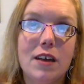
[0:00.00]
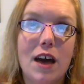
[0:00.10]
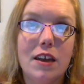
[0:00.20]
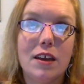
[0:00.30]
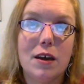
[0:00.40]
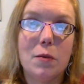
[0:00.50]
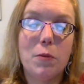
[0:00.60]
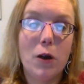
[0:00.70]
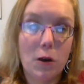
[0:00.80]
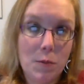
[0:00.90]
a
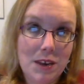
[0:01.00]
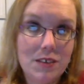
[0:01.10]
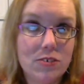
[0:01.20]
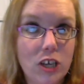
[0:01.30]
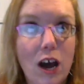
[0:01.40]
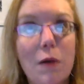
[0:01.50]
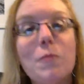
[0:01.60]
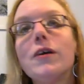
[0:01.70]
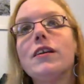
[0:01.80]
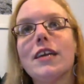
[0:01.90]
permanent job,
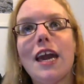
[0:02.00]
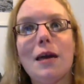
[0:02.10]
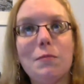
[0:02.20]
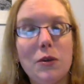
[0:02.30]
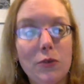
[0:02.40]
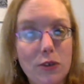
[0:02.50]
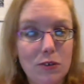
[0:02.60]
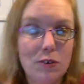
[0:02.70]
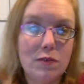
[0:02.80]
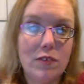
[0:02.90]
but it can be
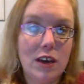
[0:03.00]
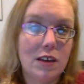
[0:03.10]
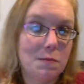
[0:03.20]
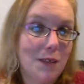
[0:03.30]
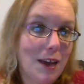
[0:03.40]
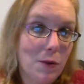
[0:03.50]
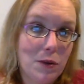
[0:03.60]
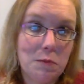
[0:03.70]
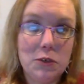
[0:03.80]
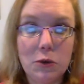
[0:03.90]
renewed if they like
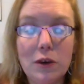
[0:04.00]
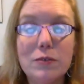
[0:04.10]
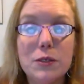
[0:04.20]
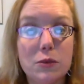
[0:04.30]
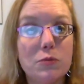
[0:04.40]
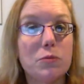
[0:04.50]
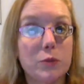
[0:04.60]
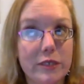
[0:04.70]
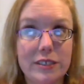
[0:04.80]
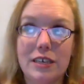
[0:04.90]
what I'm doing. So
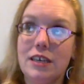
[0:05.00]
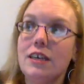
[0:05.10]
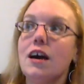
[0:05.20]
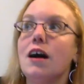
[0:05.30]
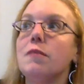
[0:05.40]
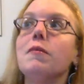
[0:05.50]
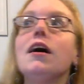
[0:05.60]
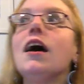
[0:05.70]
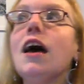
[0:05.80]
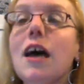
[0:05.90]
we'll see.
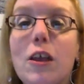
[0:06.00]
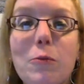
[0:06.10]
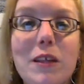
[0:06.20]
It'll be